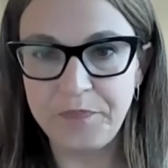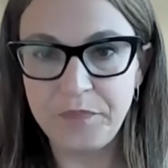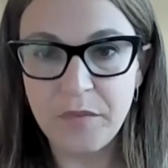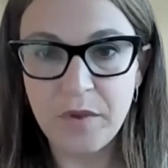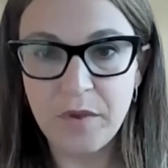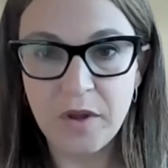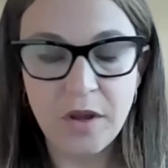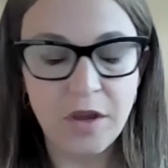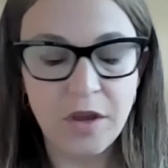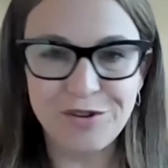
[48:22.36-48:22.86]

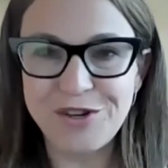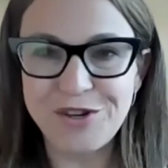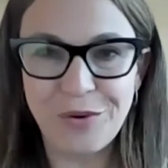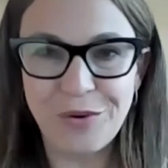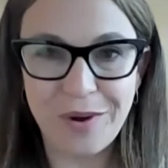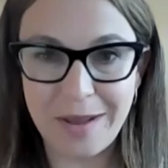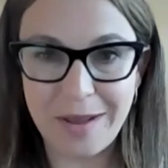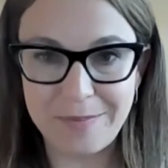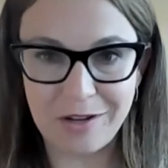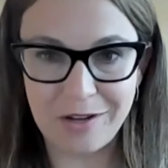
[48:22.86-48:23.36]
showing
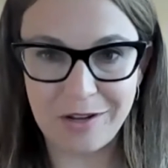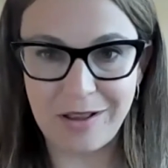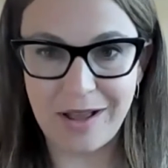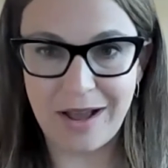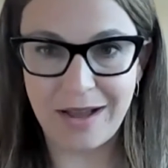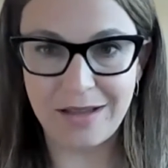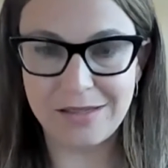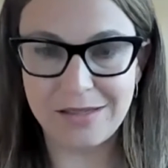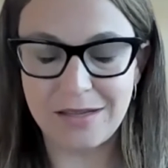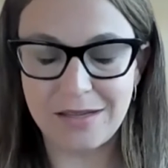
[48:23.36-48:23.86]
up to
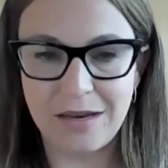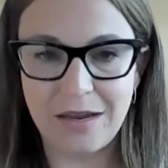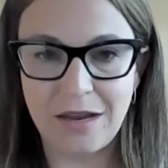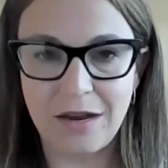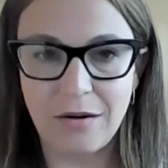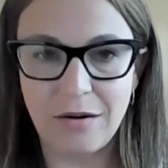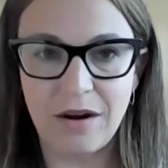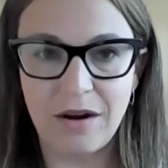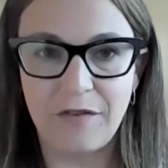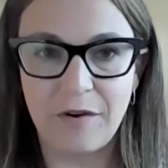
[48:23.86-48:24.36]
class and
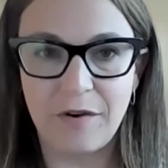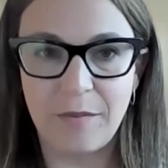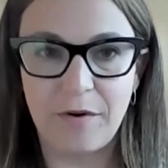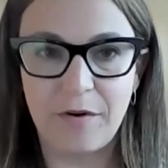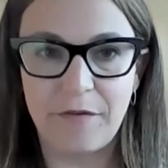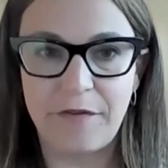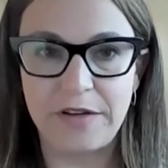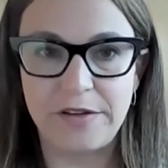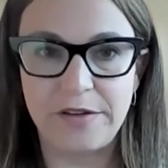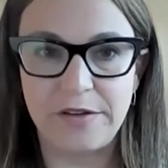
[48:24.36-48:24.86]
hearing from
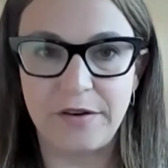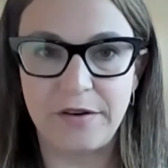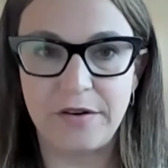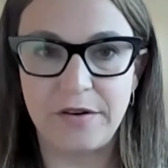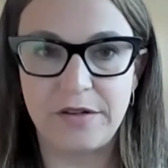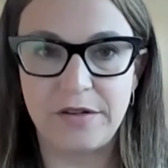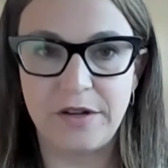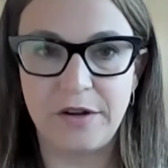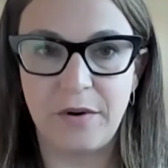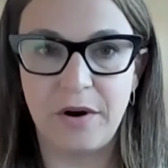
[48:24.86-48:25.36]
professors
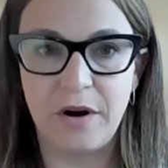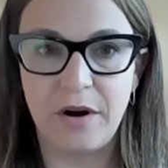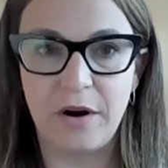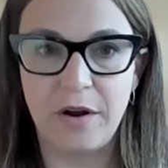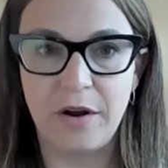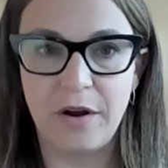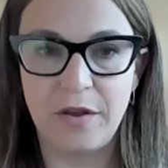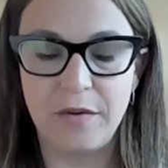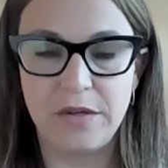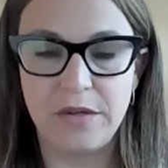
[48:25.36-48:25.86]
who are
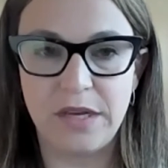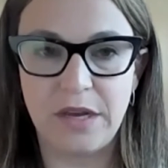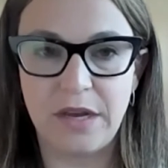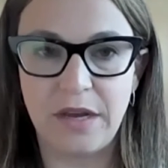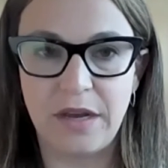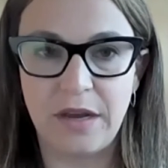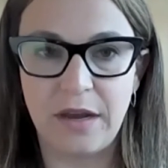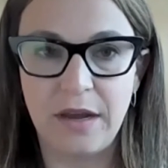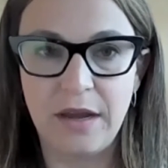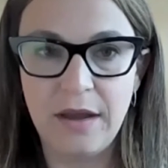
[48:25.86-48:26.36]

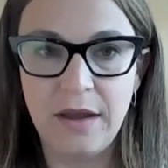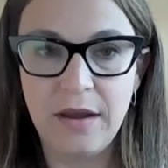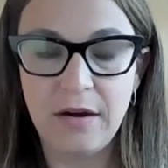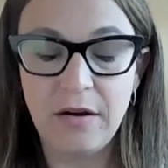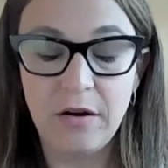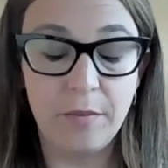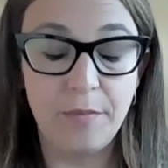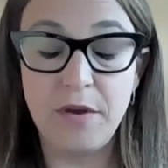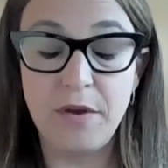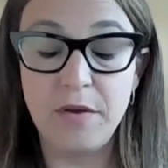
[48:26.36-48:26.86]
using or
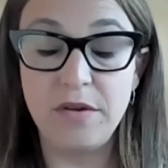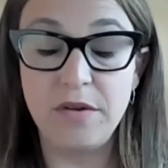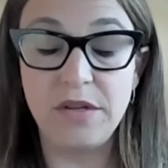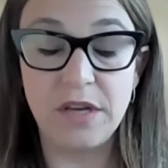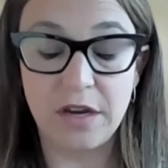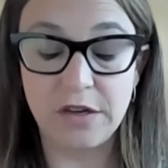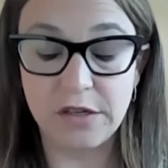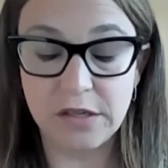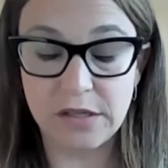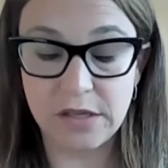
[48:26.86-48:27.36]
abusing, I
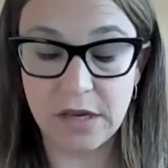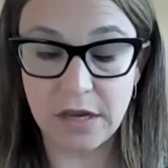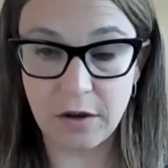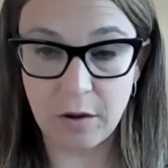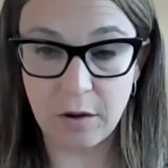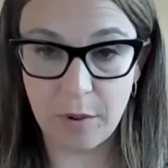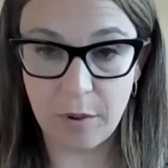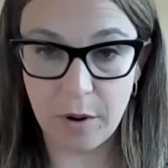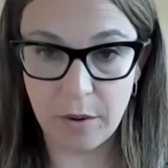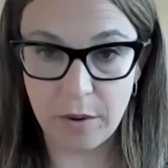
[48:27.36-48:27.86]
should say, their
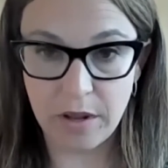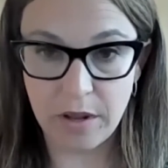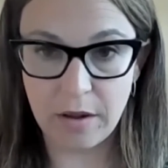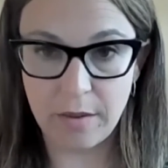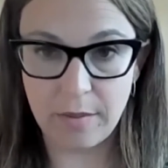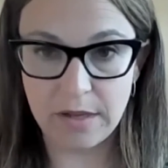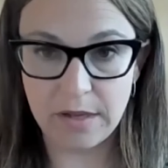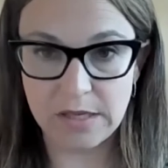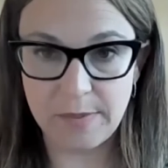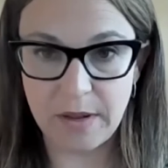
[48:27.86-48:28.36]
podium and
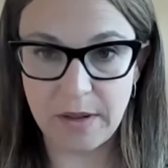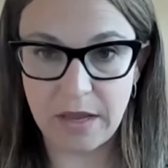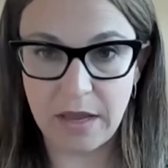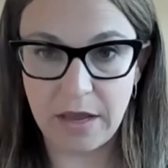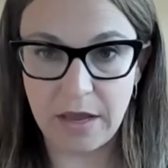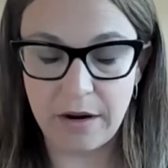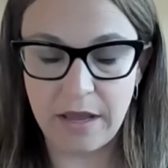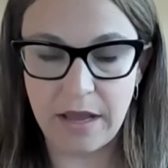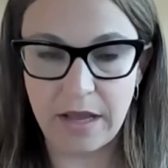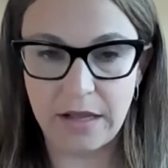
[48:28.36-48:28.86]
speaking out
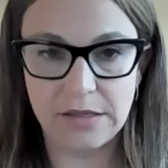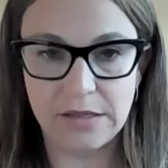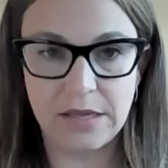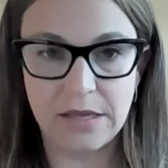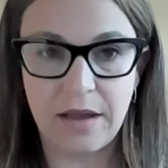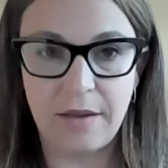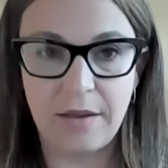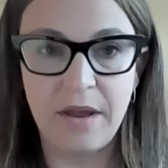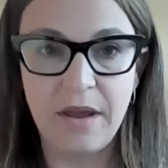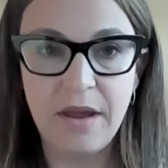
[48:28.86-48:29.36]
against
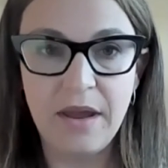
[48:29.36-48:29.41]
them.